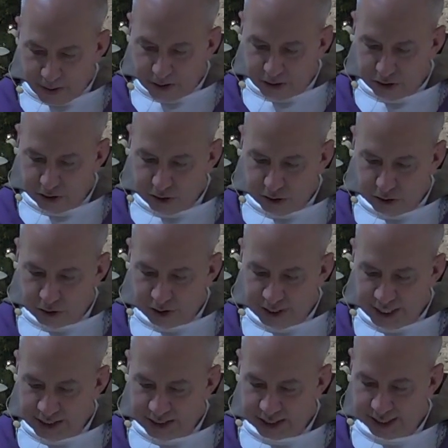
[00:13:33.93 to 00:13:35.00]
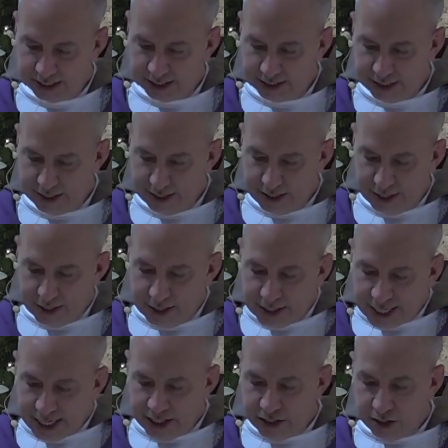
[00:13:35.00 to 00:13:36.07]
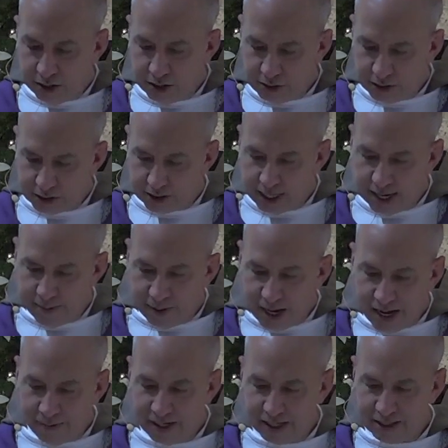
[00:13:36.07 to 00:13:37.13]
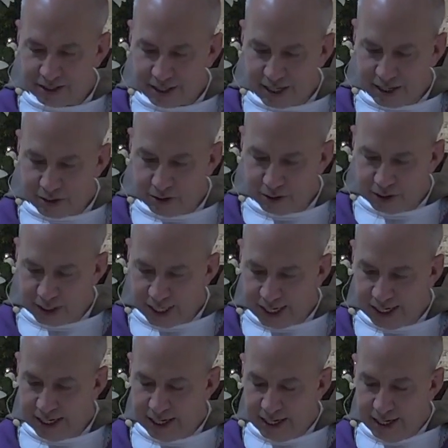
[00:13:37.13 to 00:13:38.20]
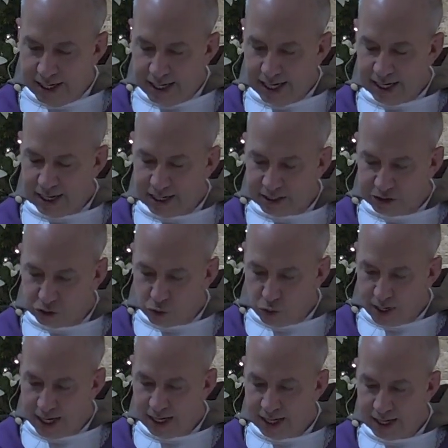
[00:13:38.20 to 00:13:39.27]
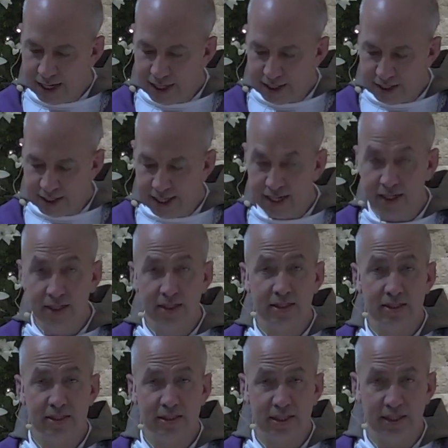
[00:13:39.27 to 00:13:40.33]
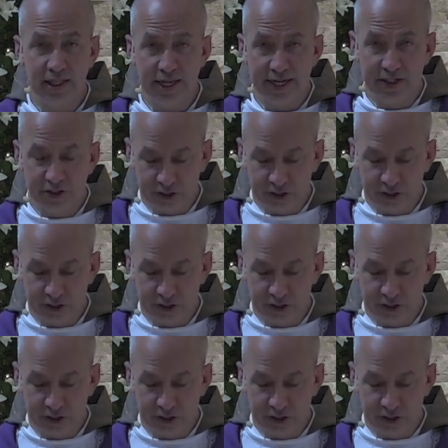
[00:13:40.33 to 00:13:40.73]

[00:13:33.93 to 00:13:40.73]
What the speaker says: San Juan Pablo II dice que Dios hablaba a San José en la escuela del